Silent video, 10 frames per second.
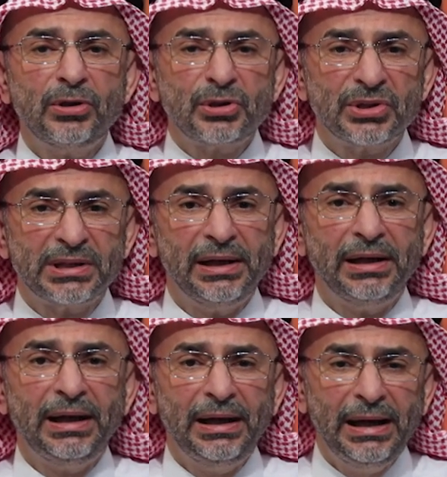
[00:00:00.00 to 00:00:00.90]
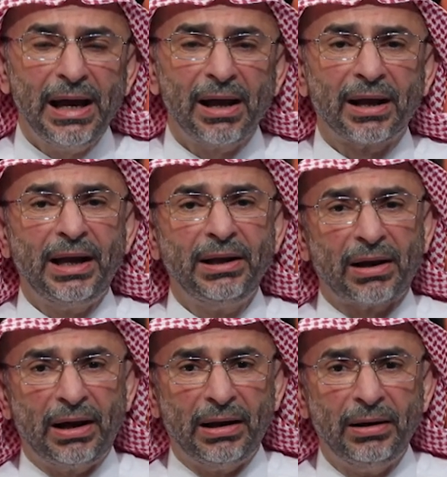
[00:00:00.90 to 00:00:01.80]
Unlike any other
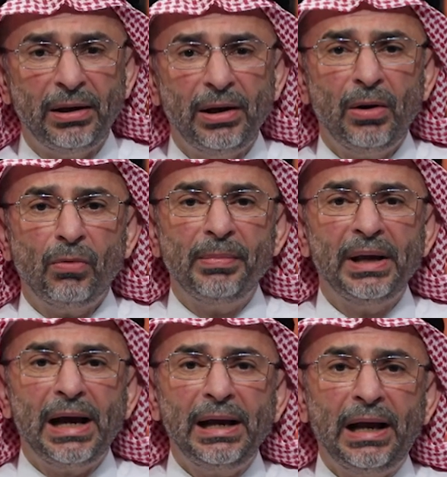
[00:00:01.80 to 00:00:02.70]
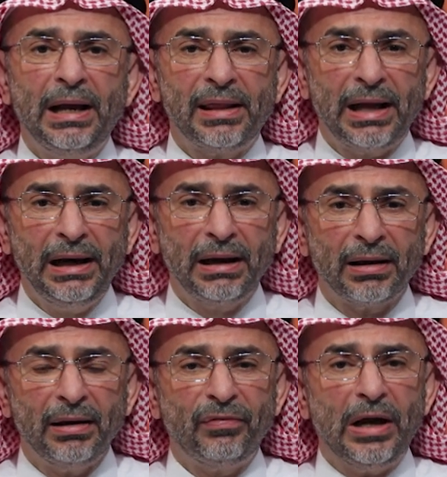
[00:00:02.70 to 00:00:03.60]
civilization, it was uniquely
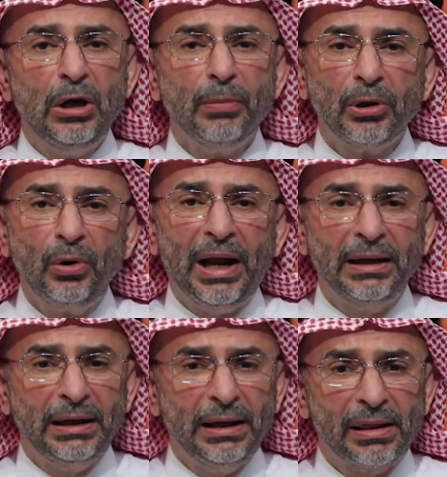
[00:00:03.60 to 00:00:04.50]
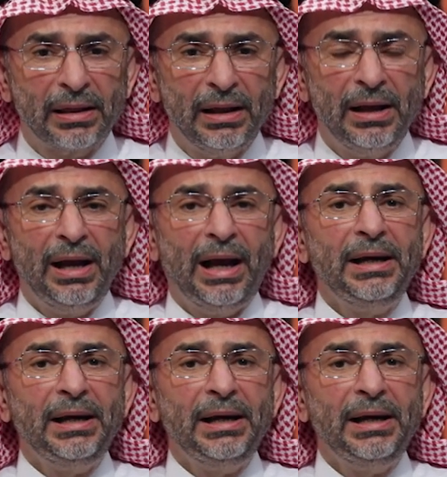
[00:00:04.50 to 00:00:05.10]
built upon religious foundations.